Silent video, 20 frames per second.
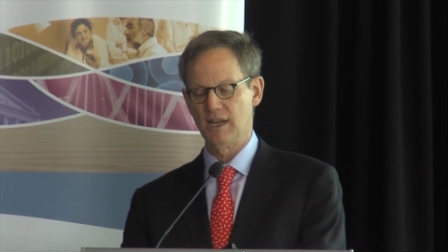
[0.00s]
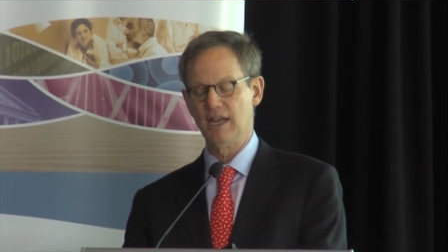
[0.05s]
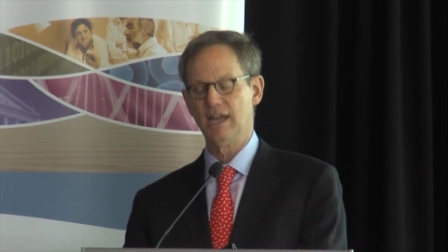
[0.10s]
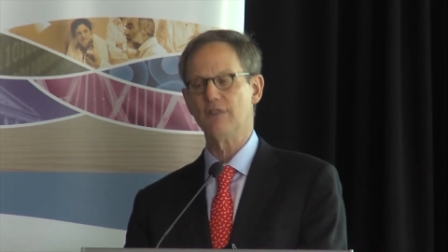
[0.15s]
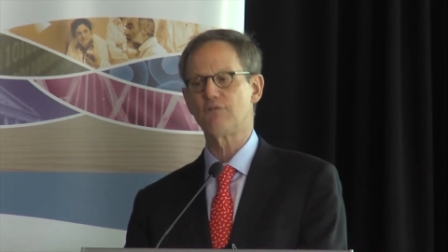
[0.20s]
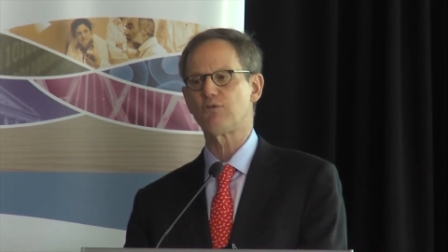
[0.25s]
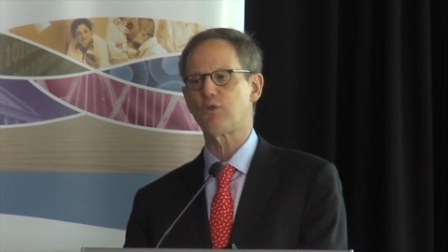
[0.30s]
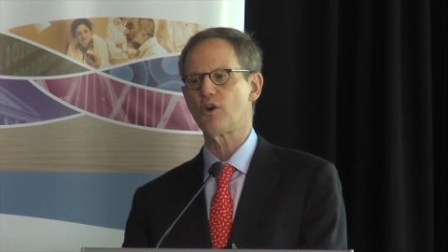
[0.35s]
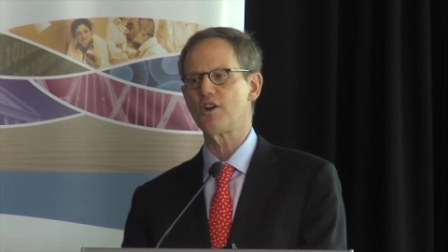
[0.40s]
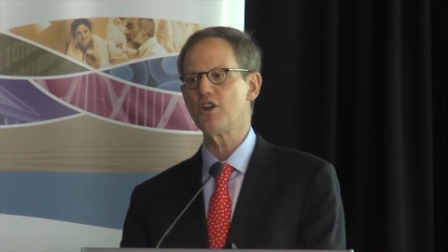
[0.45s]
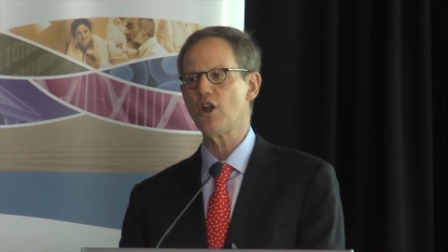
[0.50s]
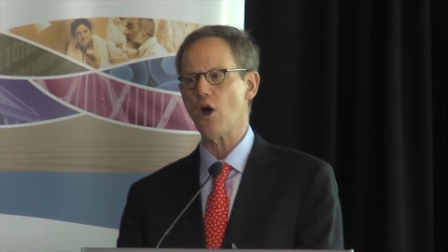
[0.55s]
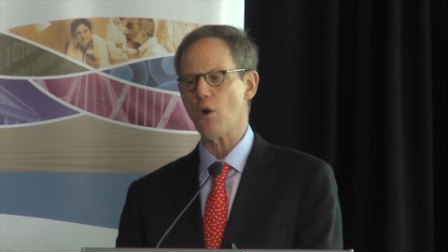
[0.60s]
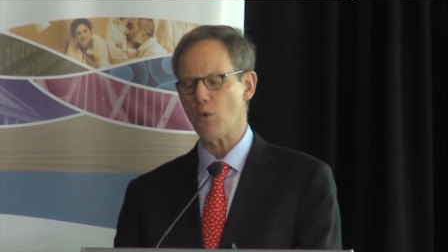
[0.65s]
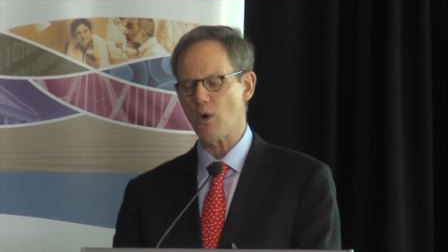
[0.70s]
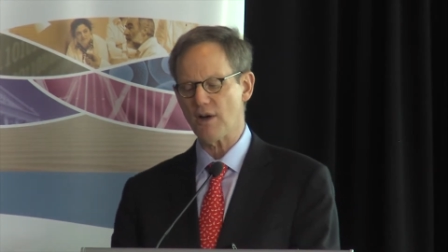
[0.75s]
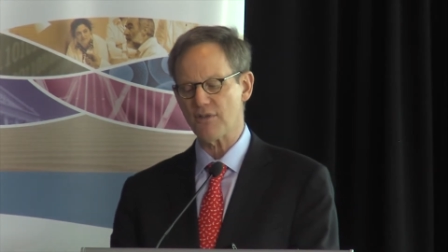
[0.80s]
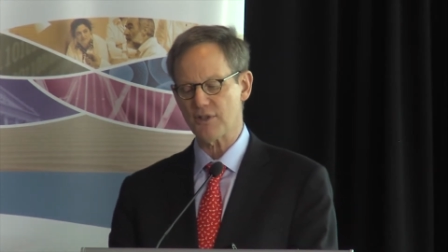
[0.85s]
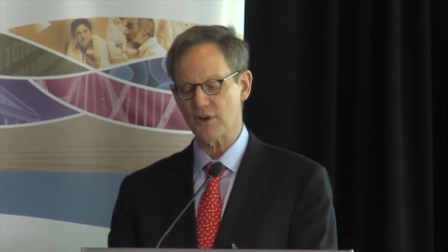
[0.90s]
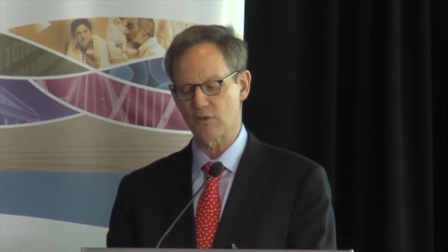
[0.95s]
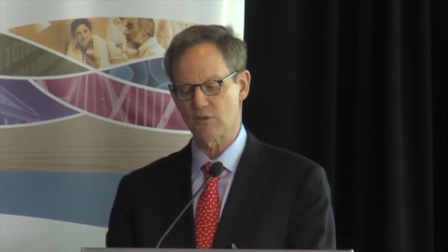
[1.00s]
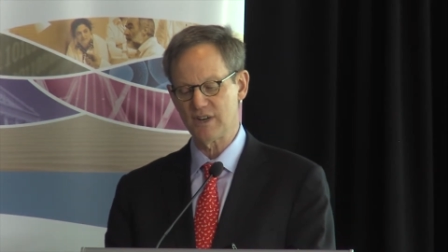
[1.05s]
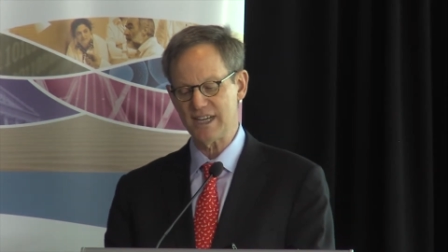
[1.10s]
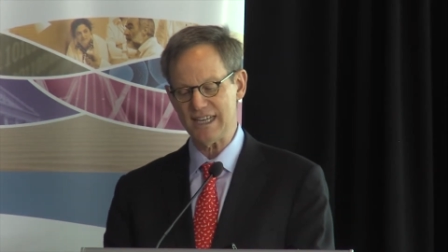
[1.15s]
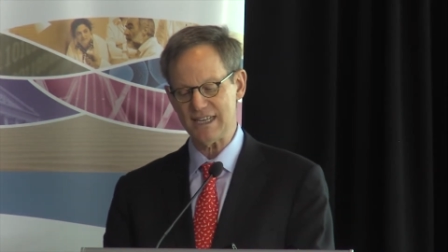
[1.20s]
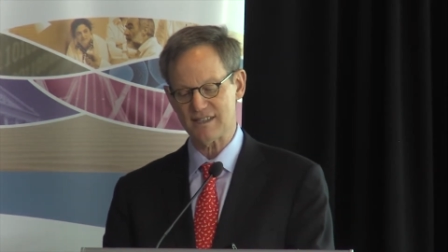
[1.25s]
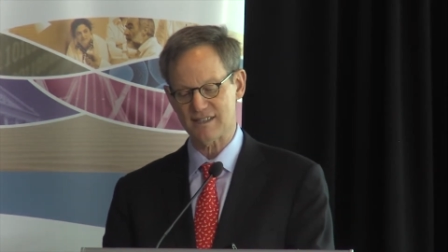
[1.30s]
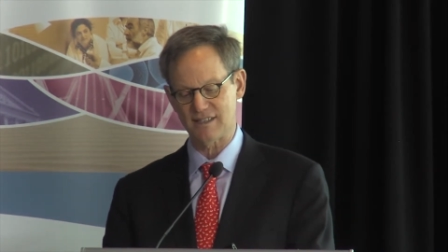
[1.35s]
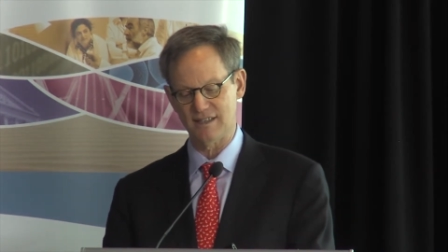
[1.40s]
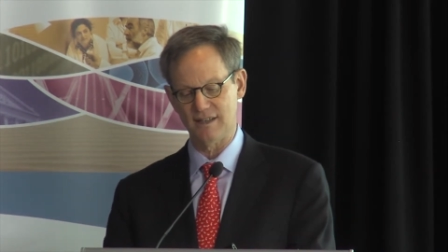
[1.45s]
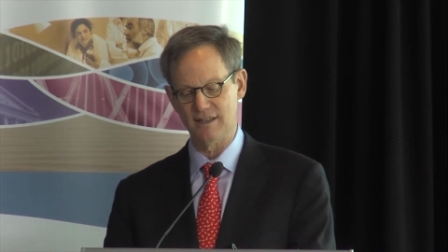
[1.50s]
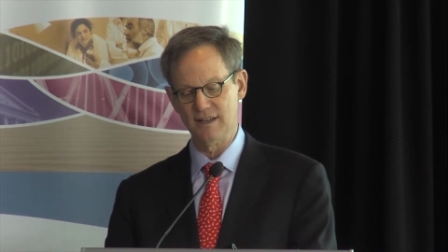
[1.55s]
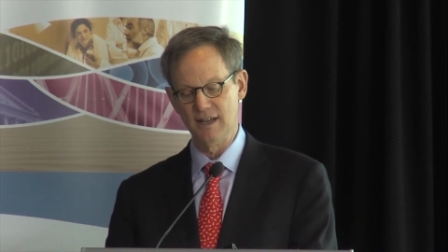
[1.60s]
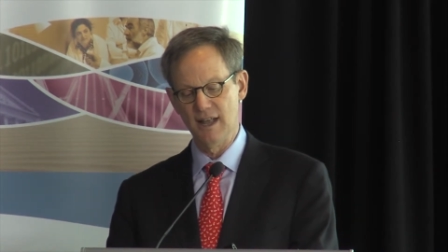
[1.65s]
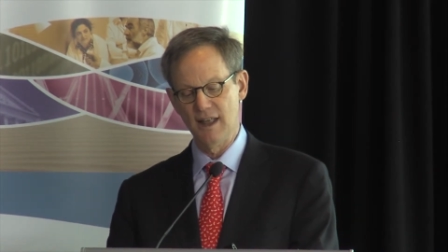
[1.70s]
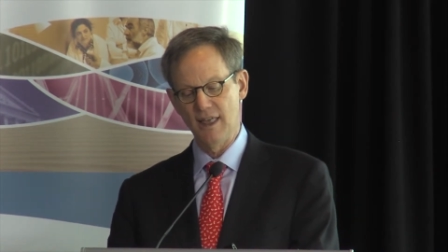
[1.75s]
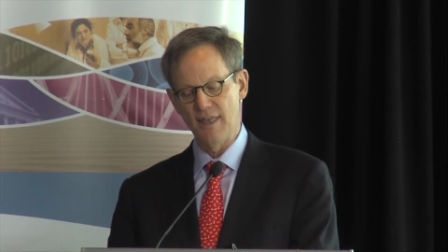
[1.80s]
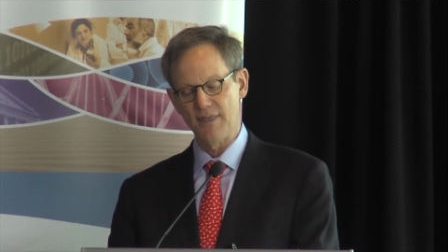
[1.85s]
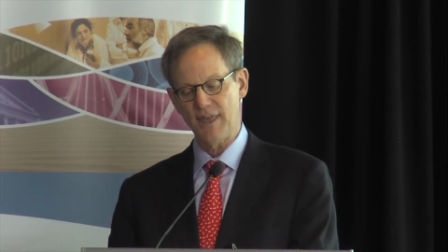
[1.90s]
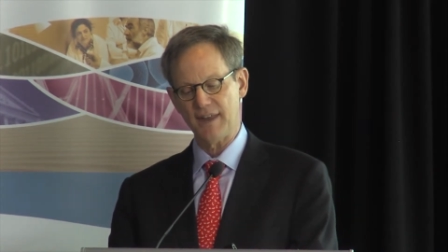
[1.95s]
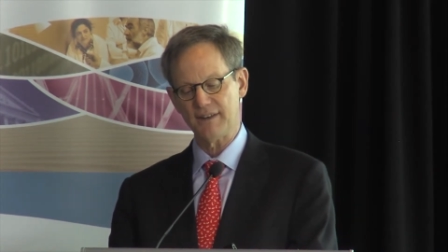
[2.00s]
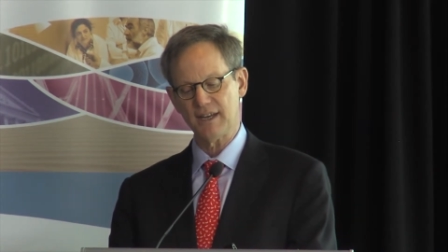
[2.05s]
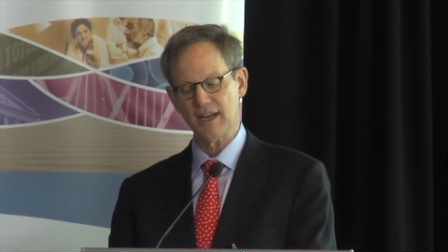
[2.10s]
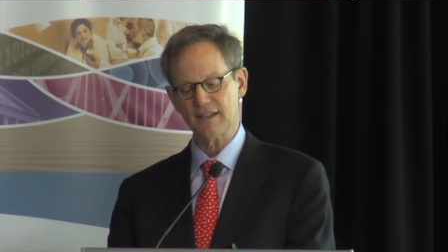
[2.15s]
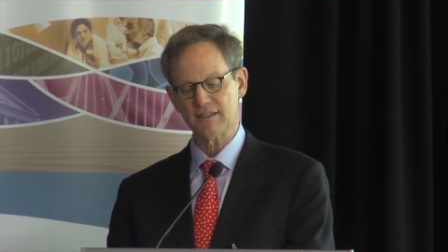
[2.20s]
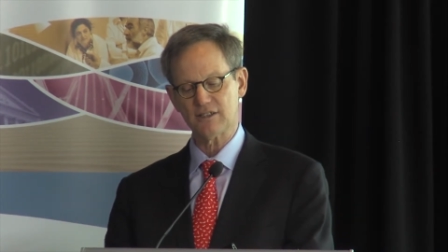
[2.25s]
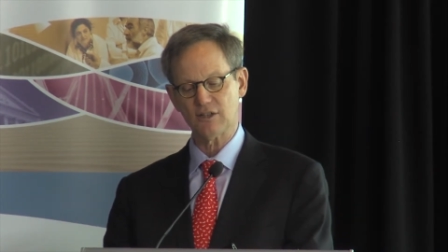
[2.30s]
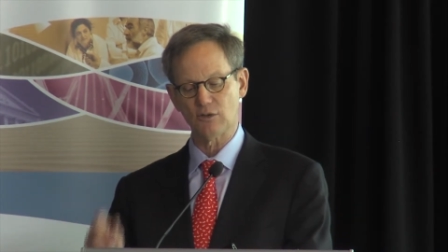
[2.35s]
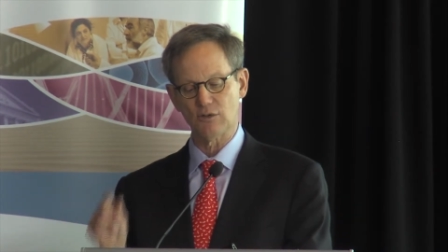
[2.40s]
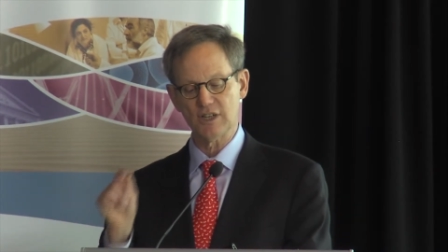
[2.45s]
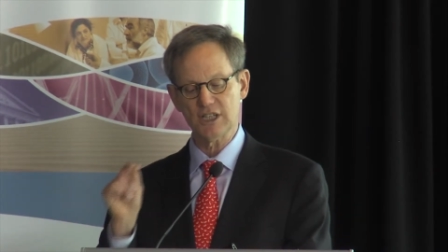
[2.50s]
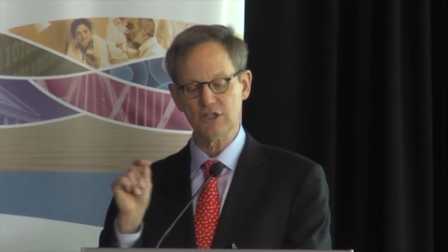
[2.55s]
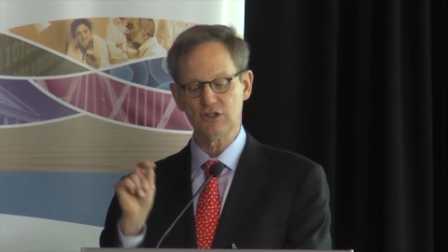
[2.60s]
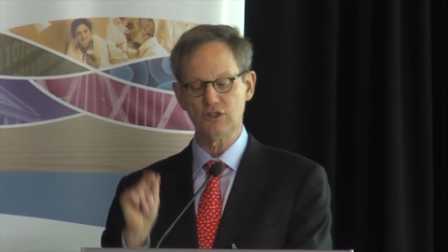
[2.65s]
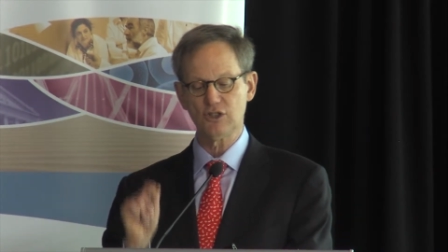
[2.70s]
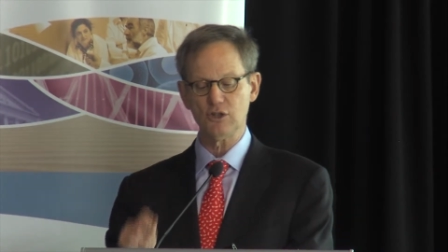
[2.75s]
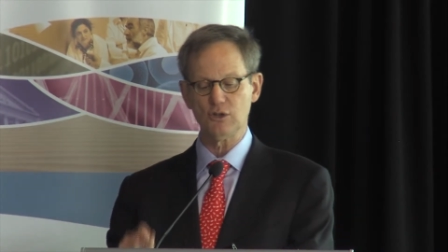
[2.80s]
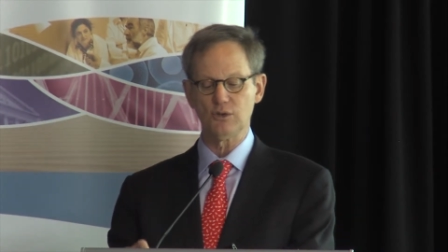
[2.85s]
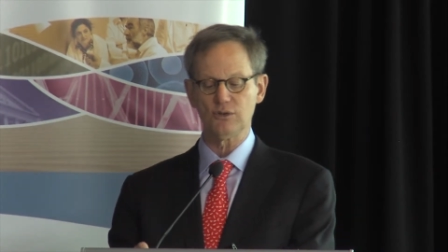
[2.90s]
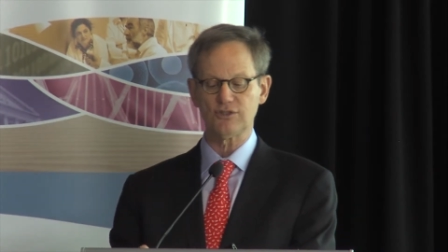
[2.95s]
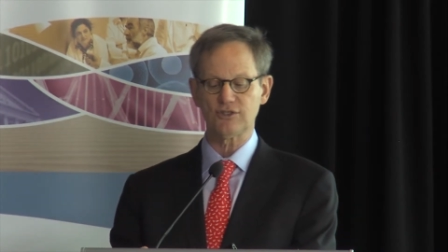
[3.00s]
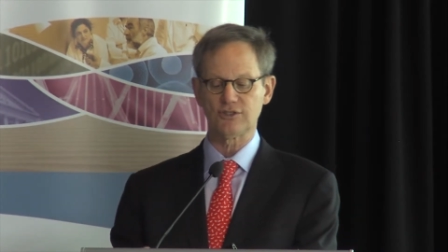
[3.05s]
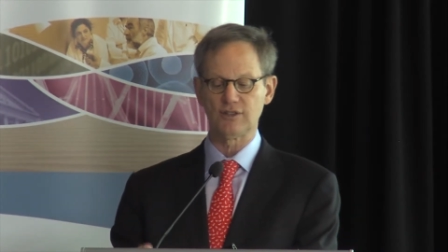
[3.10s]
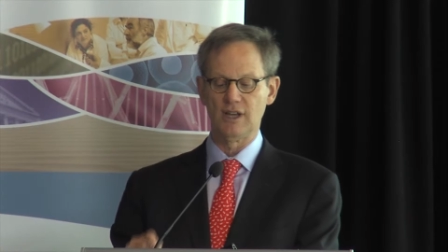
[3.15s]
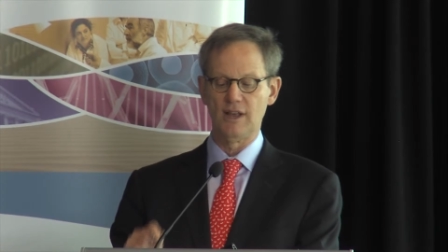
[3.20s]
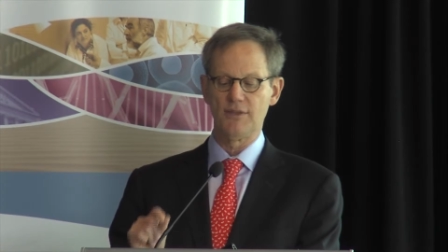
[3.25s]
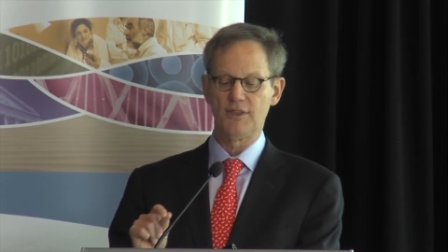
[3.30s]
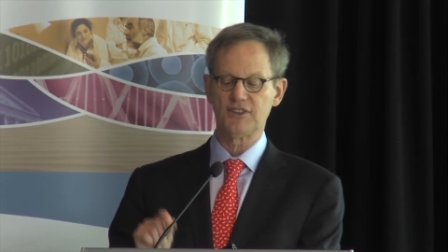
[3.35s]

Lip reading: if for no other reason than that to reduce